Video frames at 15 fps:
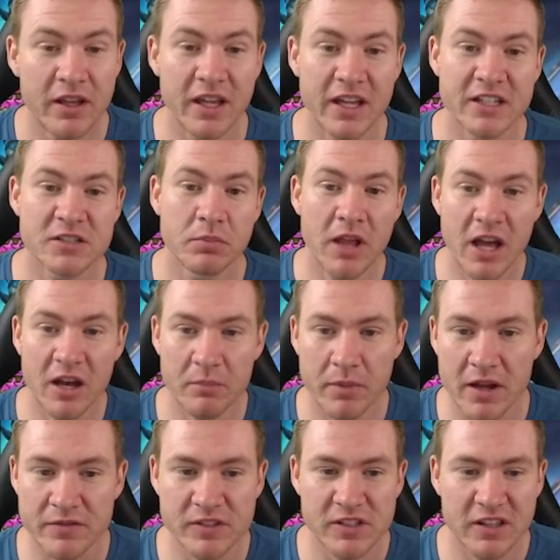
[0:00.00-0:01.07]
It's block
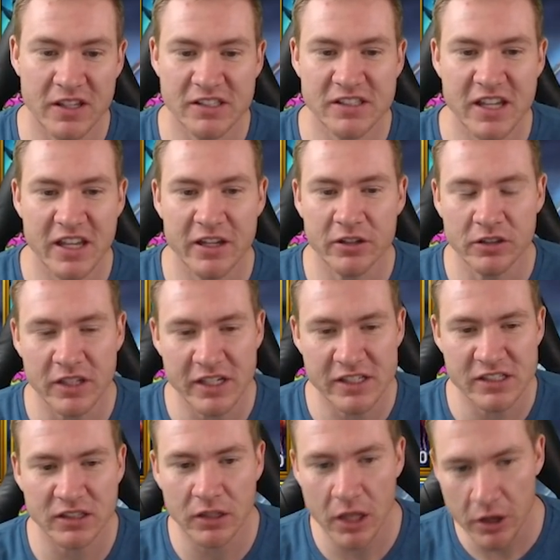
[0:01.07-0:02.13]
buffs. This skill is
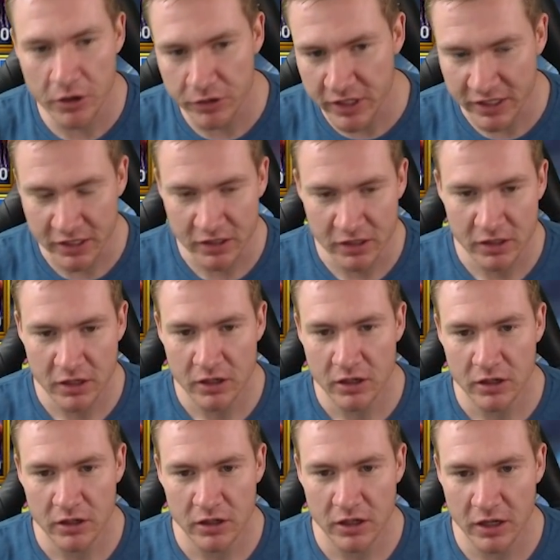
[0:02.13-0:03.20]
loaded
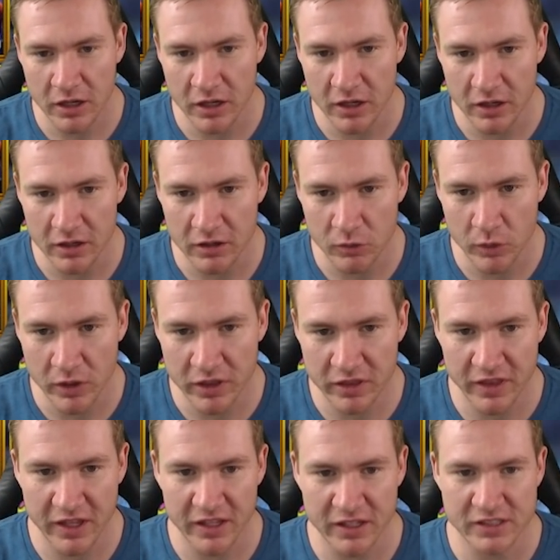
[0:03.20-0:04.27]
uh, with
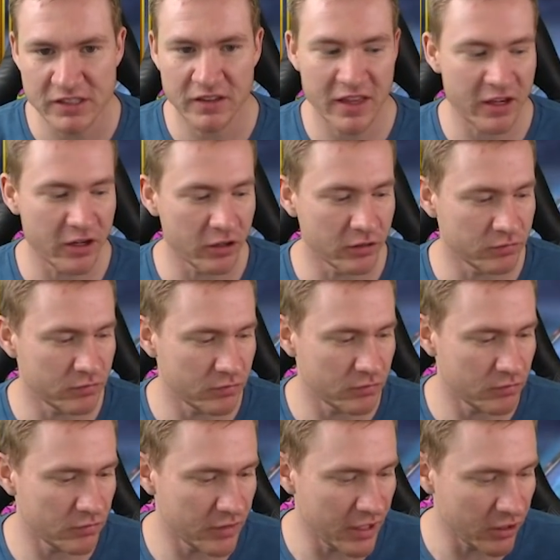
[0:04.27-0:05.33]
things that are
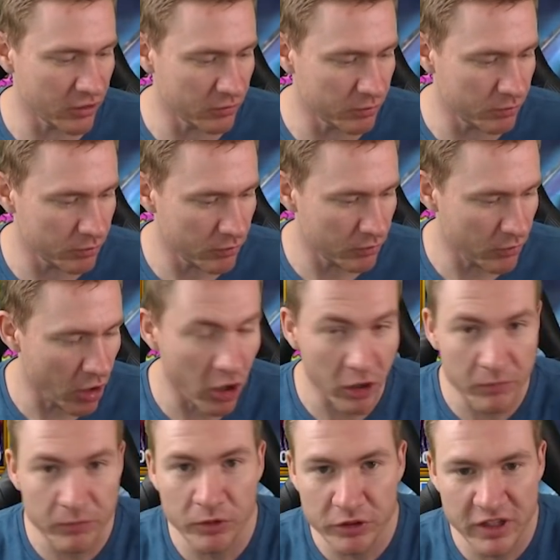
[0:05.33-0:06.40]
that are
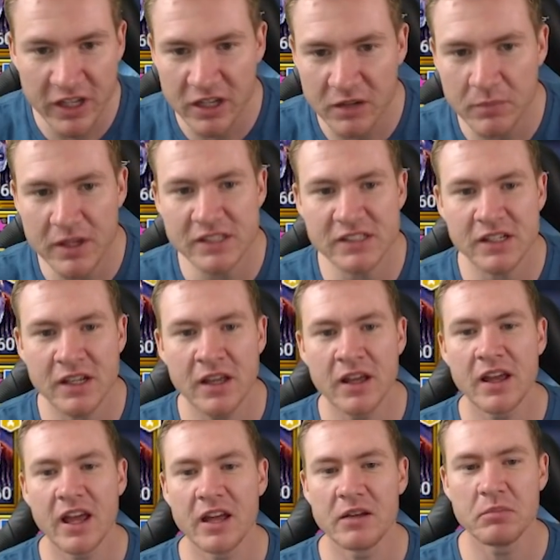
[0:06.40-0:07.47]
harmful to enemies
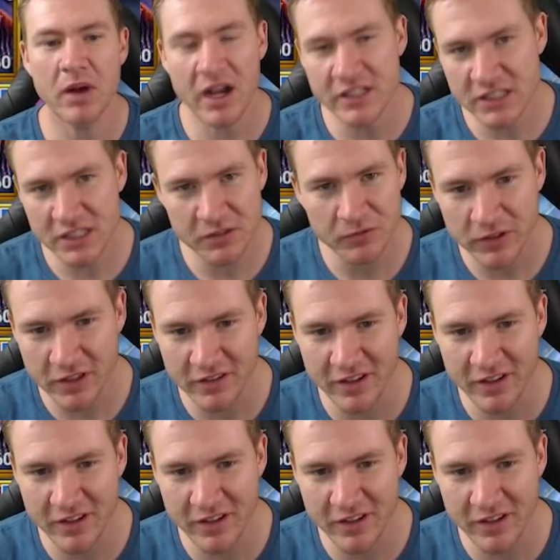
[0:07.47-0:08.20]
and positive for the